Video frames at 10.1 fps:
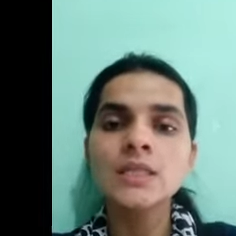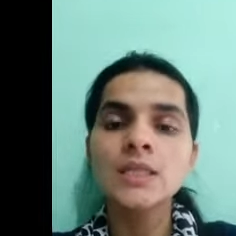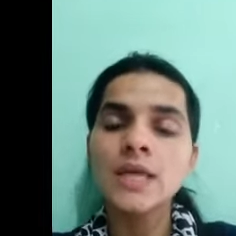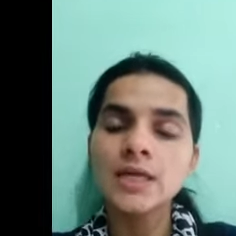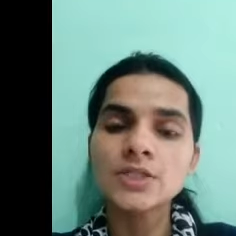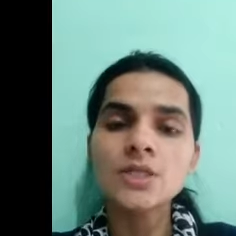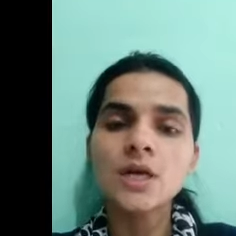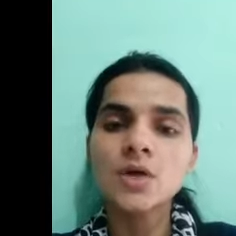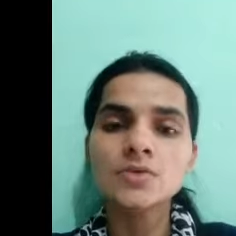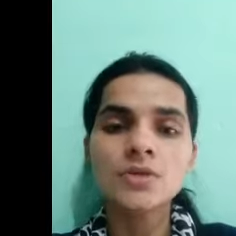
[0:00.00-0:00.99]
the National
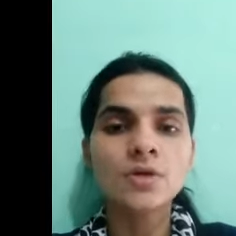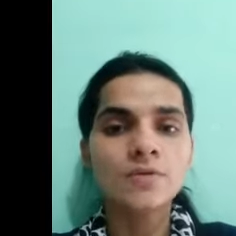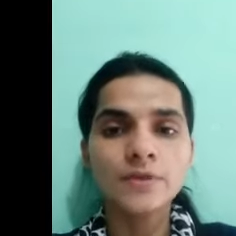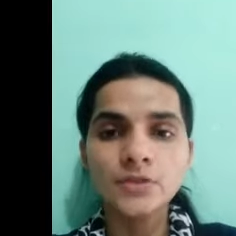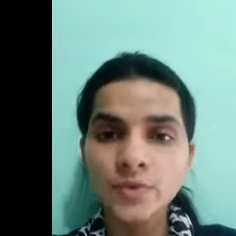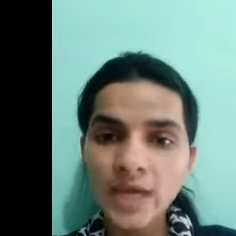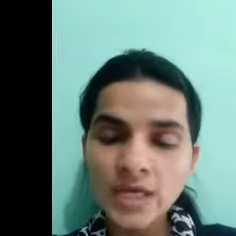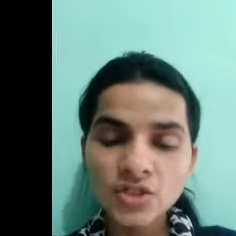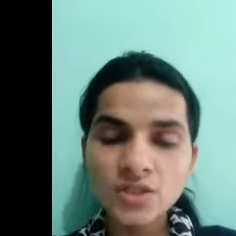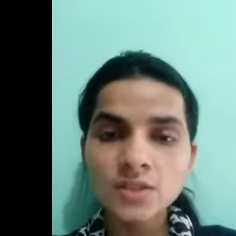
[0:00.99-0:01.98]
Council of
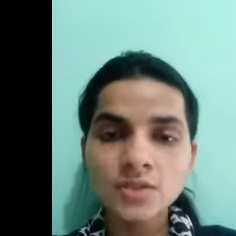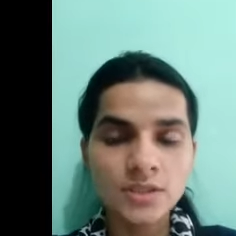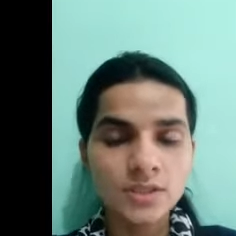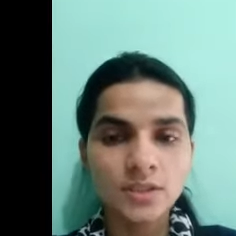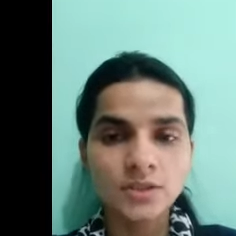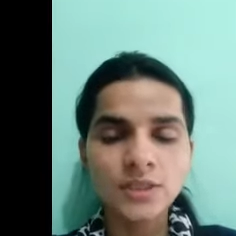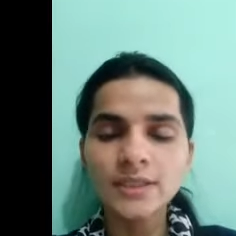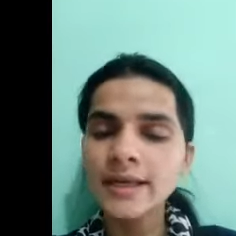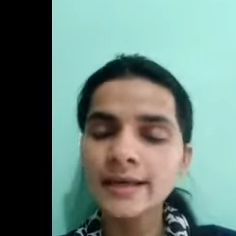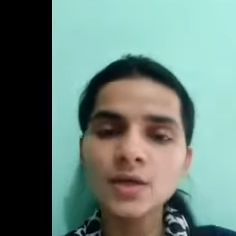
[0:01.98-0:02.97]
Educational Research
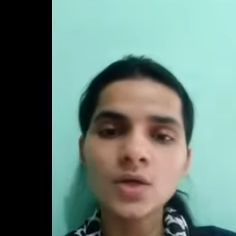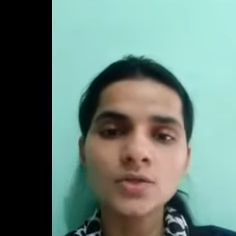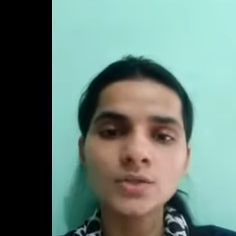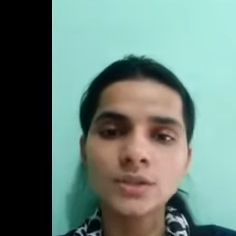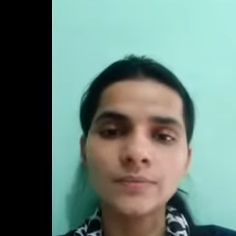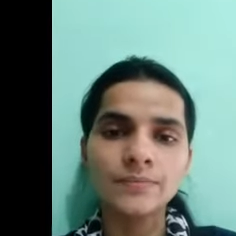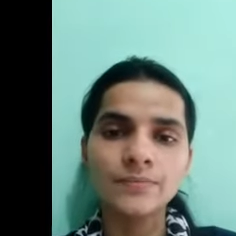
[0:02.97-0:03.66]
and Technology.